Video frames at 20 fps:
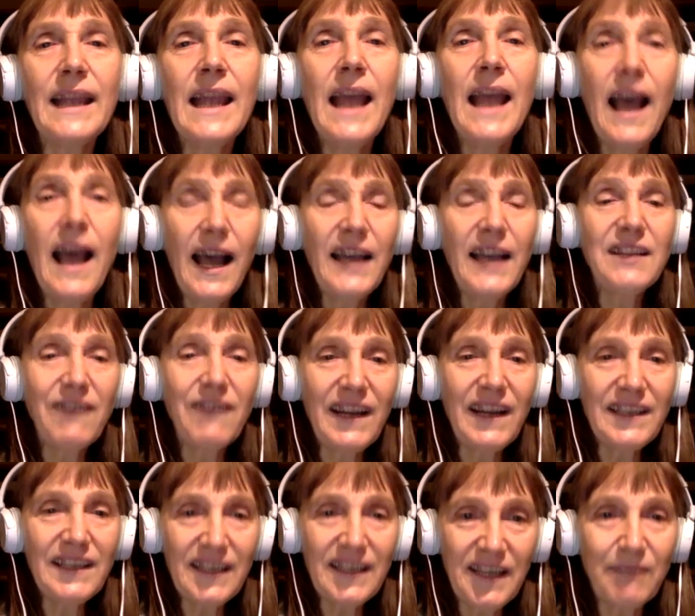I
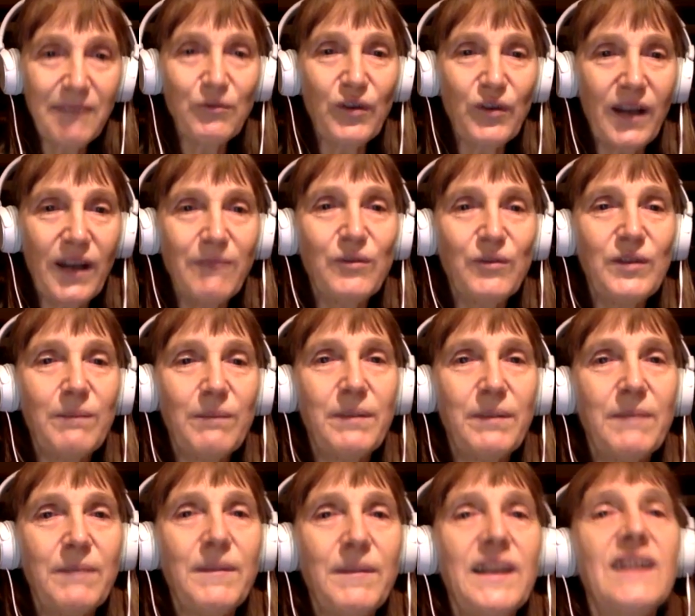invited him to come to the
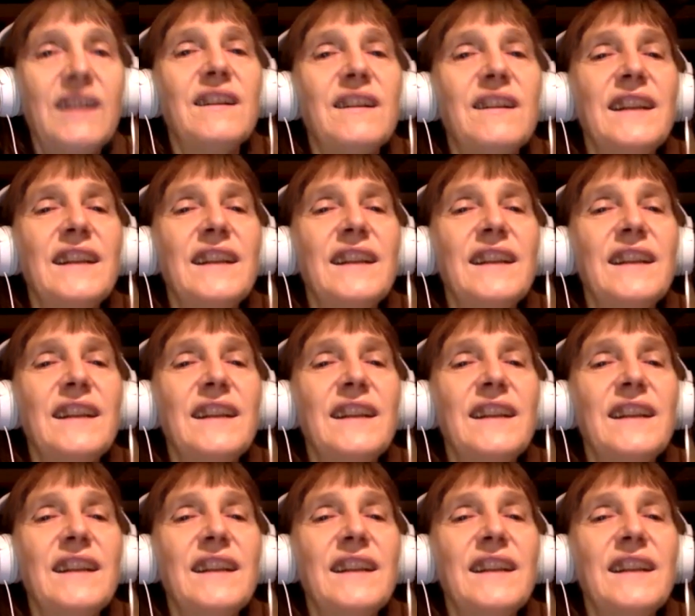premiere.